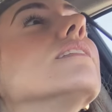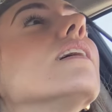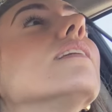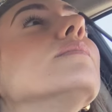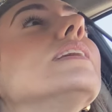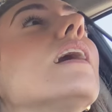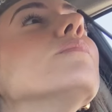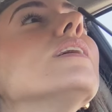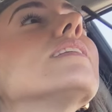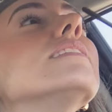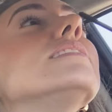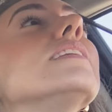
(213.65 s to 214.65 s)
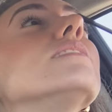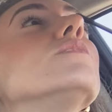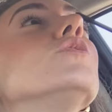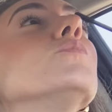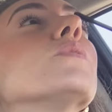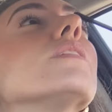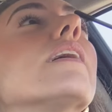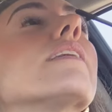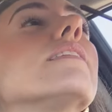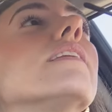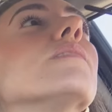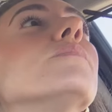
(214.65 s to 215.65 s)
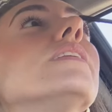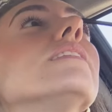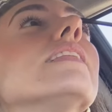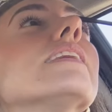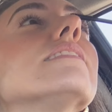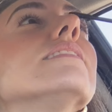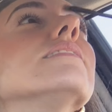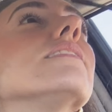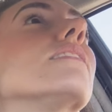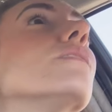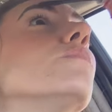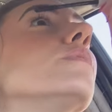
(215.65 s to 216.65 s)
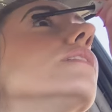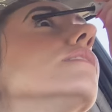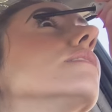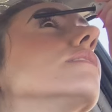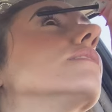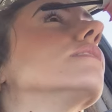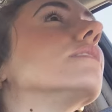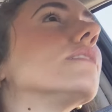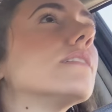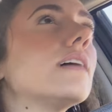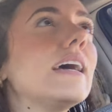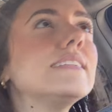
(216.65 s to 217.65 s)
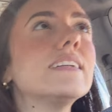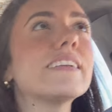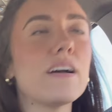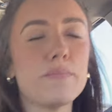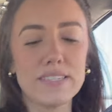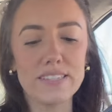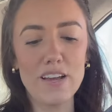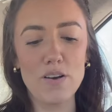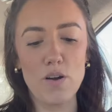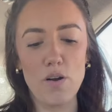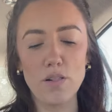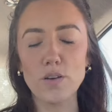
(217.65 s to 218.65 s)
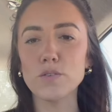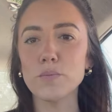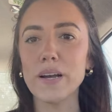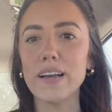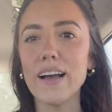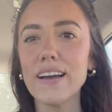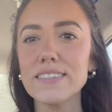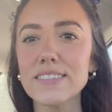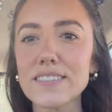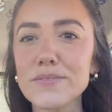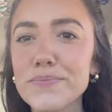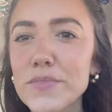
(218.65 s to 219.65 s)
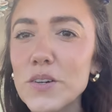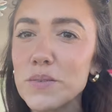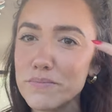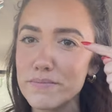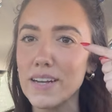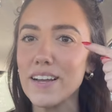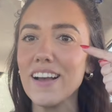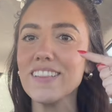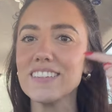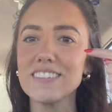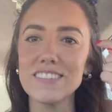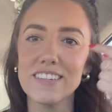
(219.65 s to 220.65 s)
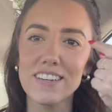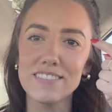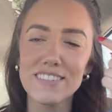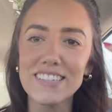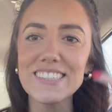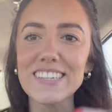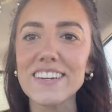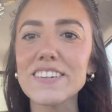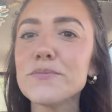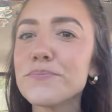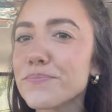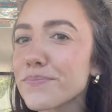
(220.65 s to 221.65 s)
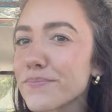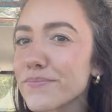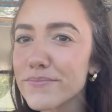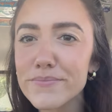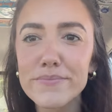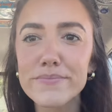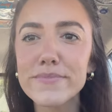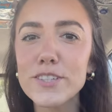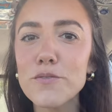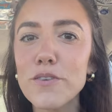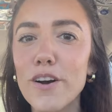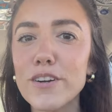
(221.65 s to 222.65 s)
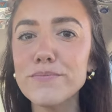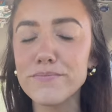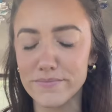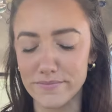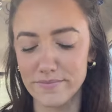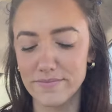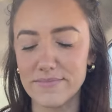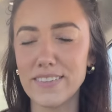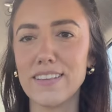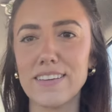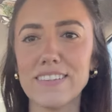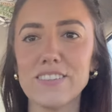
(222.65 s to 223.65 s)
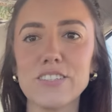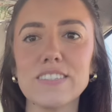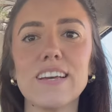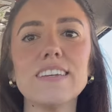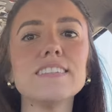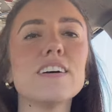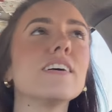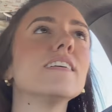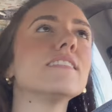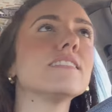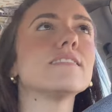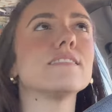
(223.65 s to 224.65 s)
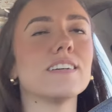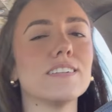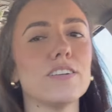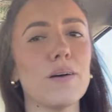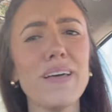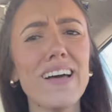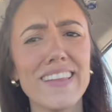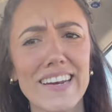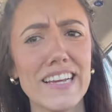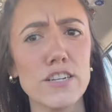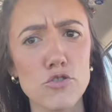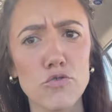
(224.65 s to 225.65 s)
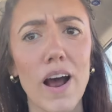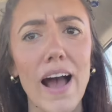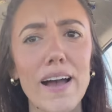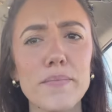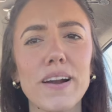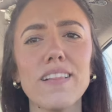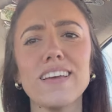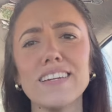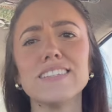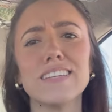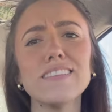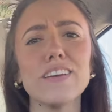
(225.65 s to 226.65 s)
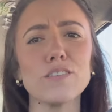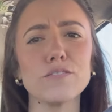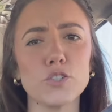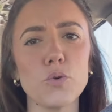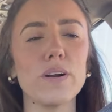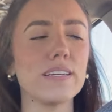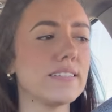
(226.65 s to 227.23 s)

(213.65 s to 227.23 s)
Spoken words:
I mean, I'm not gonna say it's super lengthening, but it lengthened a little bit. I did get mascara all over my eyes. Or my eyelids, not inside. So far, I think it looks nice. All right, now let it, I'm not letting it dry, but I'll let it sit there for 20